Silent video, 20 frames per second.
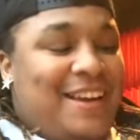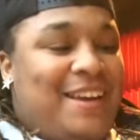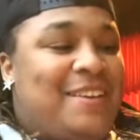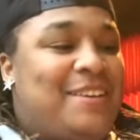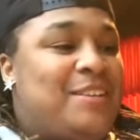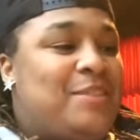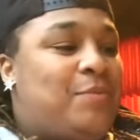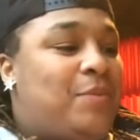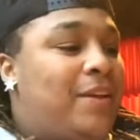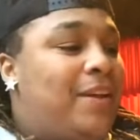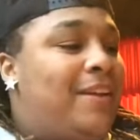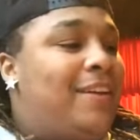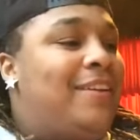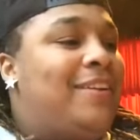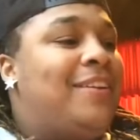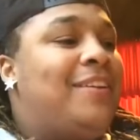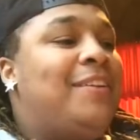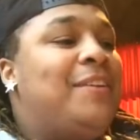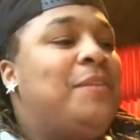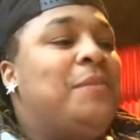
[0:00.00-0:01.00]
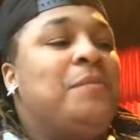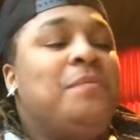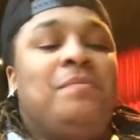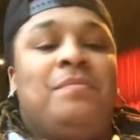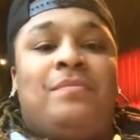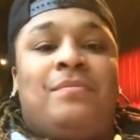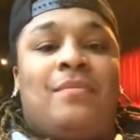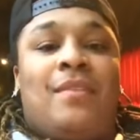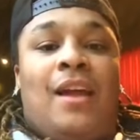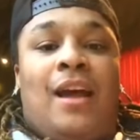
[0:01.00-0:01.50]
I'm just playing.
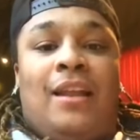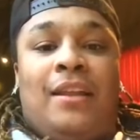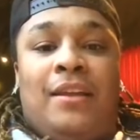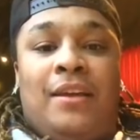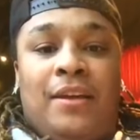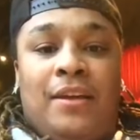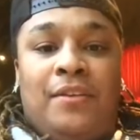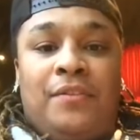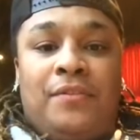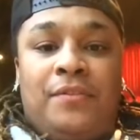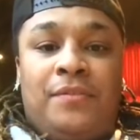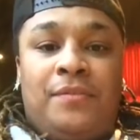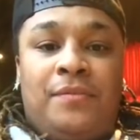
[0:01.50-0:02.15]
I live.